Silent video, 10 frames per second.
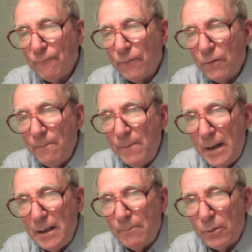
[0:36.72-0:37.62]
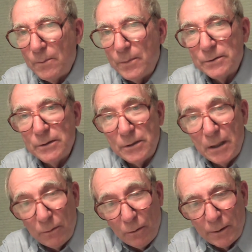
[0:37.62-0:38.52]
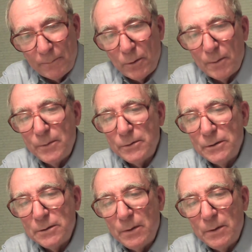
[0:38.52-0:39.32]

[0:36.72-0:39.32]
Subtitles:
for many purposes, not all the purposes,